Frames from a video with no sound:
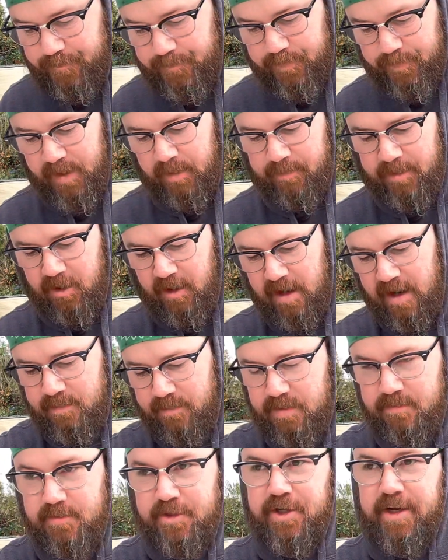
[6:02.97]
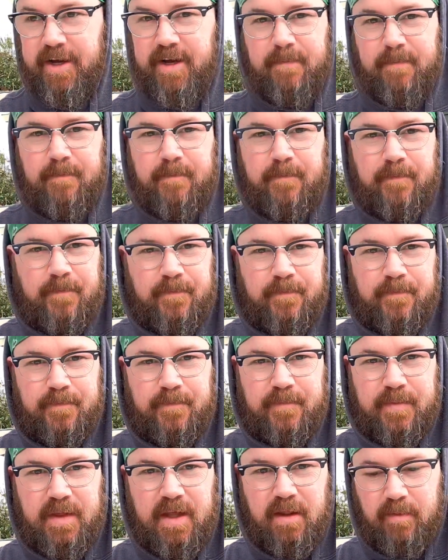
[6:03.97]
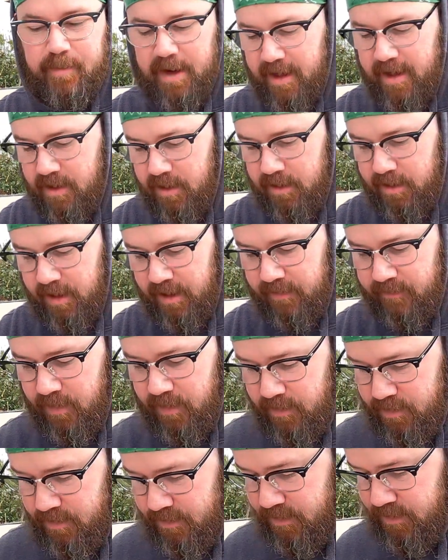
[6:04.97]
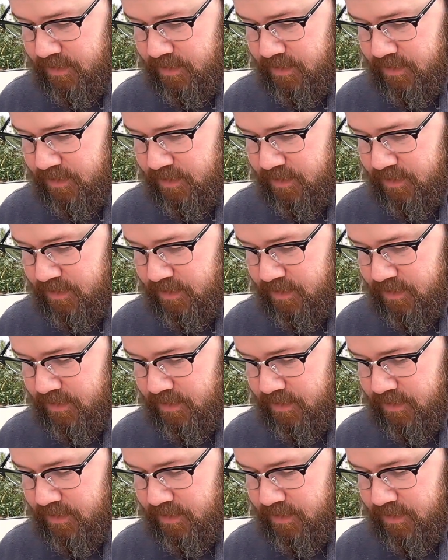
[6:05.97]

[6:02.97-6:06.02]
I'm gonna grab some shit, get the bike uncovered,